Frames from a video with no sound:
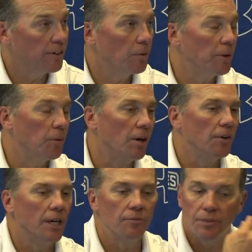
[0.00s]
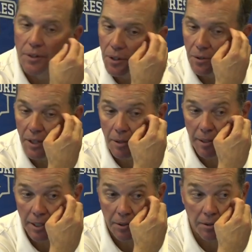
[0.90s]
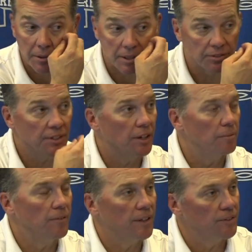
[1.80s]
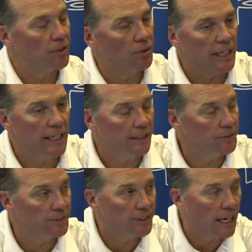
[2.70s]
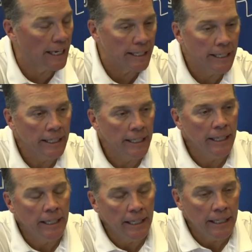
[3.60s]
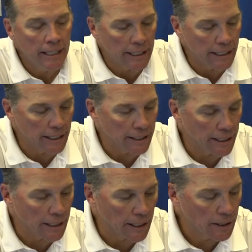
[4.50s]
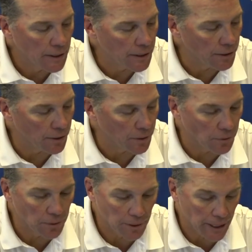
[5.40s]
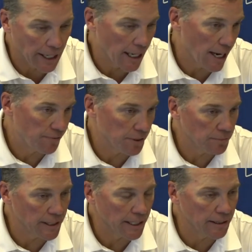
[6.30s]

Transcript: know me well enough to know that I'm not going to go in there and tell them everything's okay, because it's not. And we got after them. I